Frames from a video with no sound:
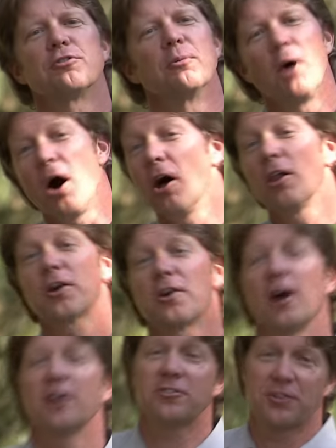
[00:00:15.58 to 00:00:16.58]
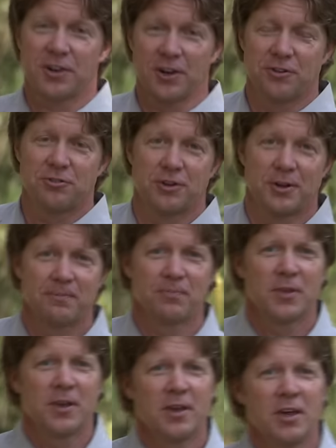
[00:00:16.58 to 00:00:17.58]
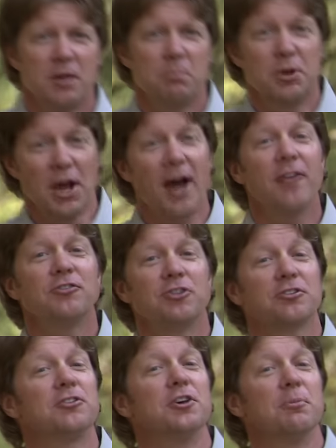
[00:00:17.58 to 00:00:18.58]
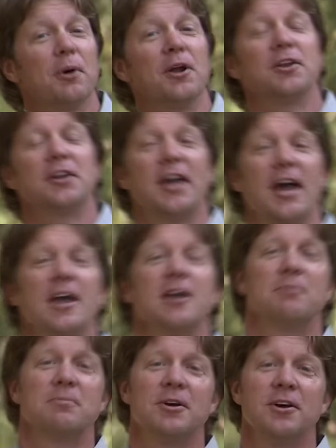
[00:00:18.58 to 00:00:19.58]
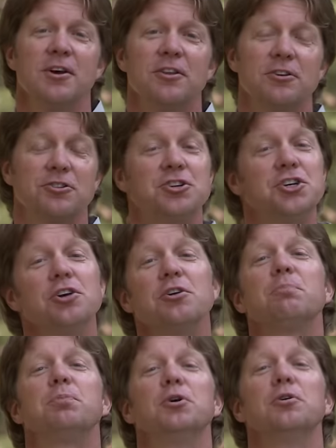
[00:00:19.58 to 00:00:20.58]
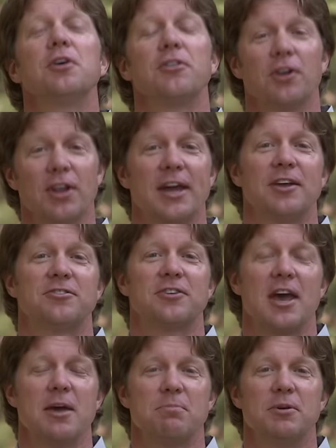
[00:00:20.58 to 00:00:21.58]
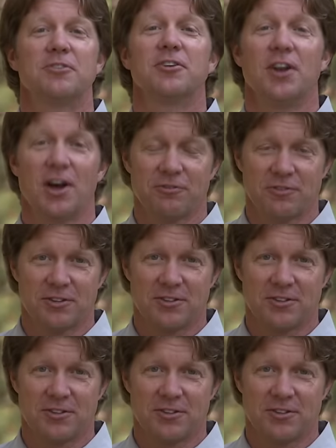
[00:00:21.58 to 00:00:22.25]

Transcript: from all across the country. And beyond just the abundant game, the sheer beauty of the landscape is enough to